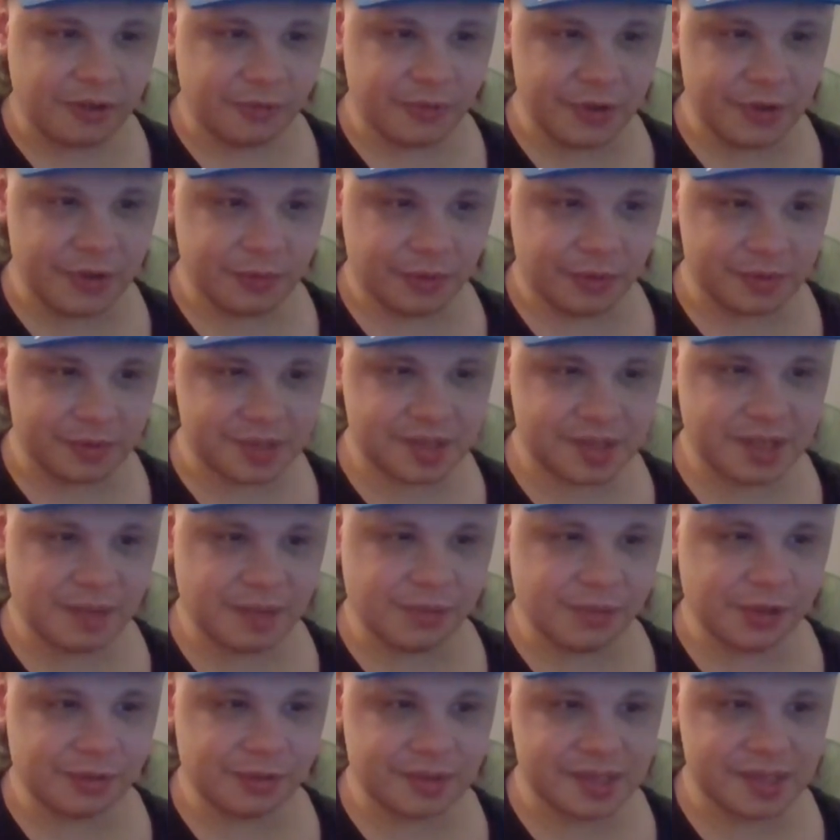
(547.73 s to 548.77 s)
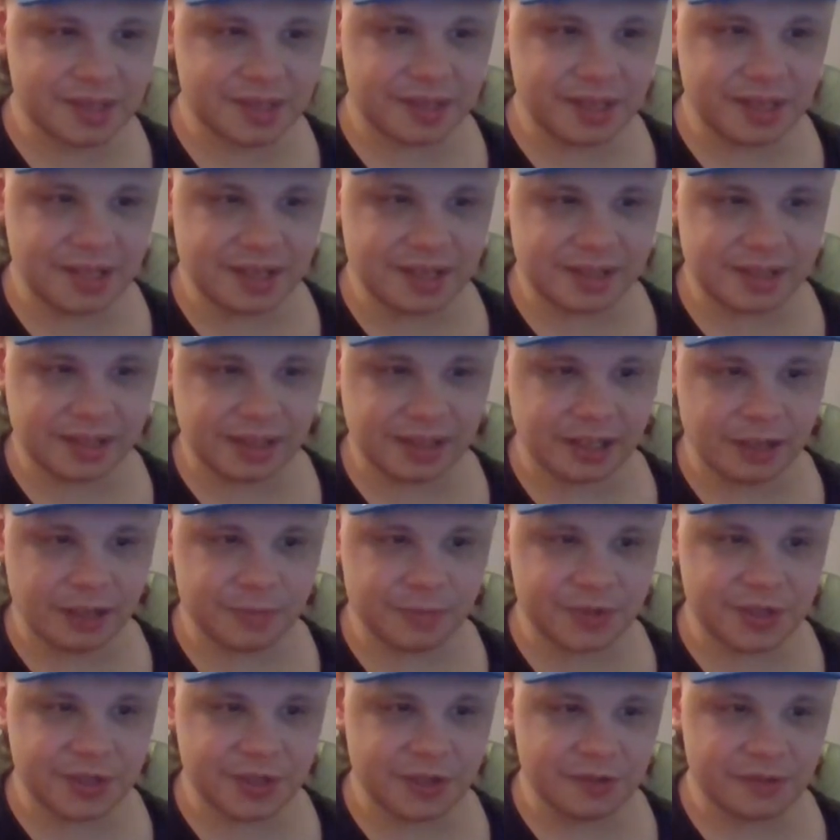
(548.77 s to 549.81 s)
we won't see mutants teased in the
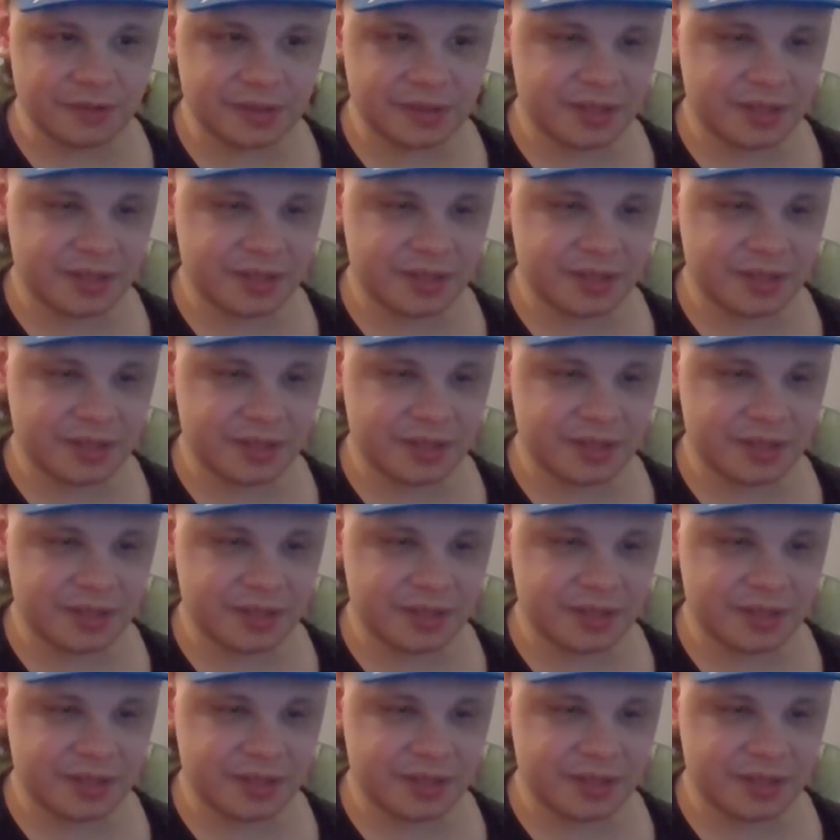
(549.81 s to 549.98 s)
MCU